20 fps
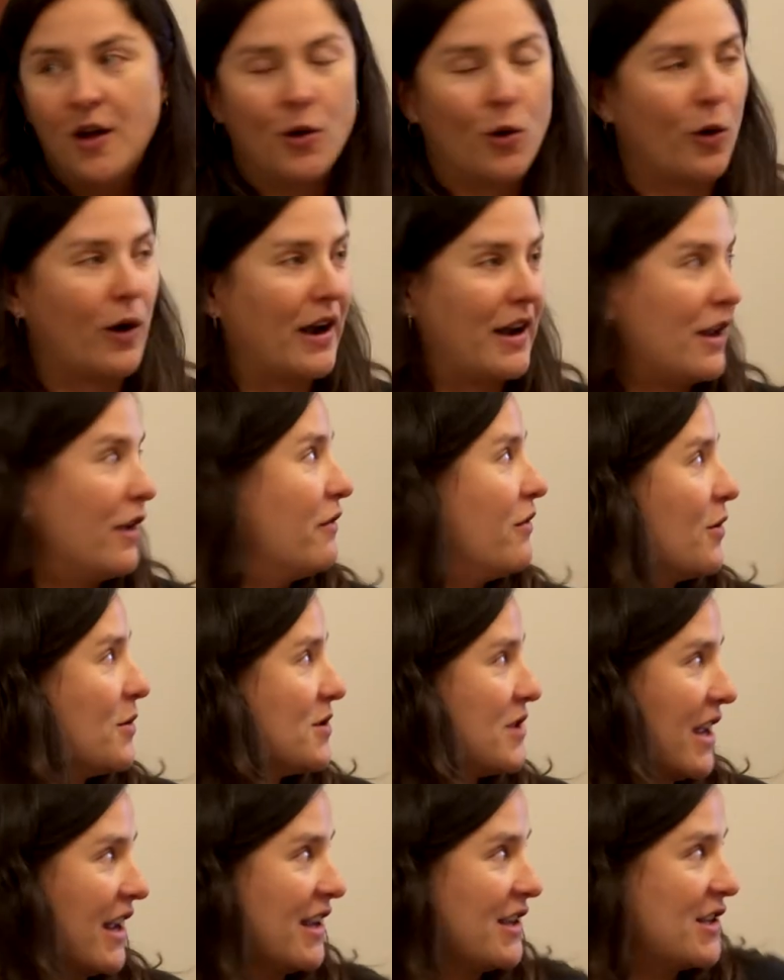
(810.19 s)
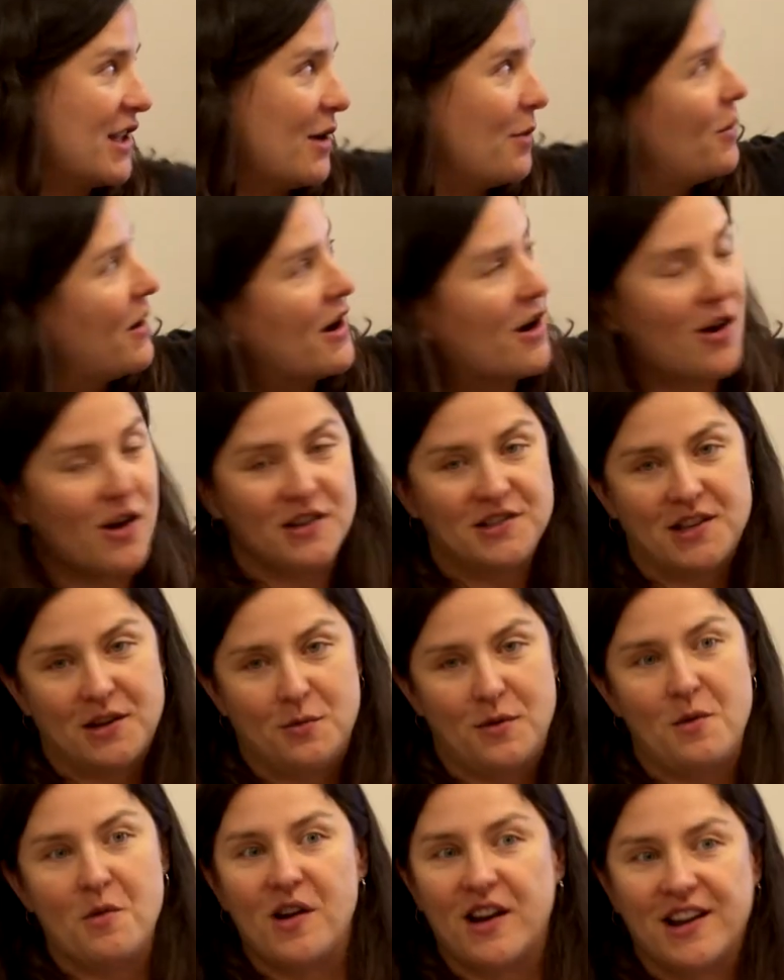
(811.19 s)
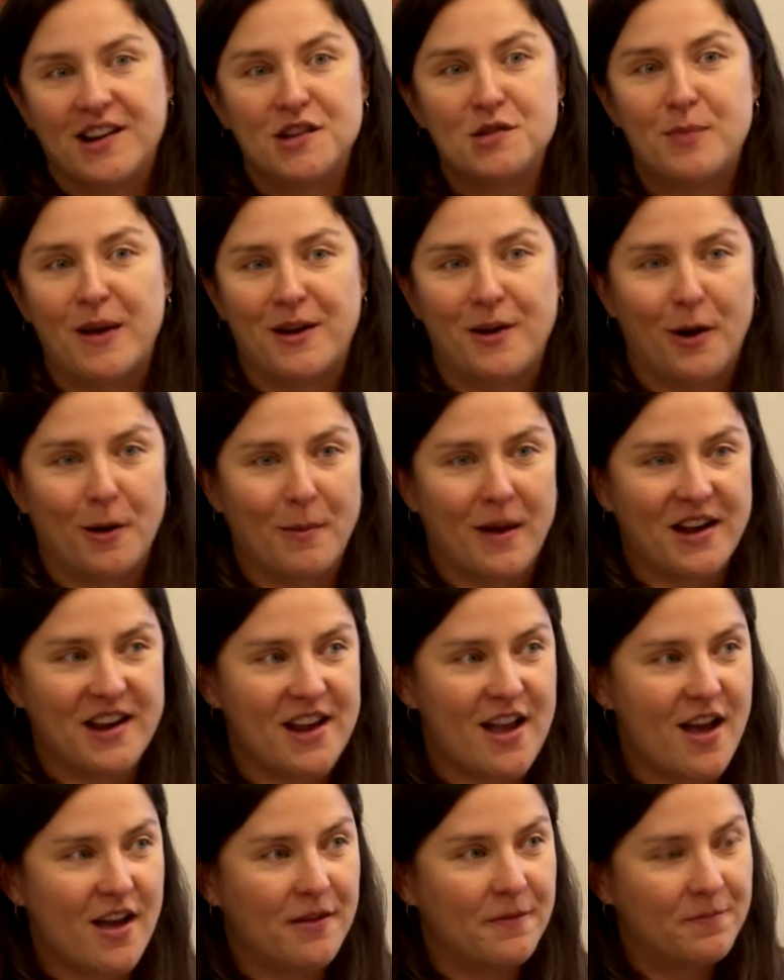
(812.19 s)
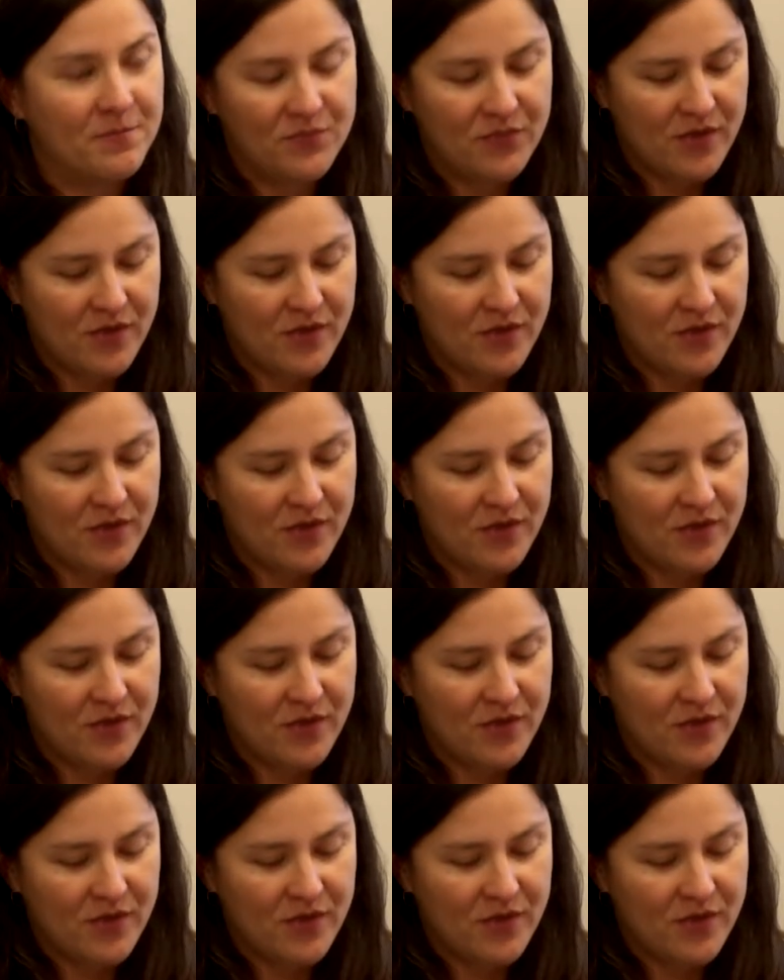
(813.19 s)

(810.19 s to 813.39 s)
or any of those things that we all said we wanted to spend our money on.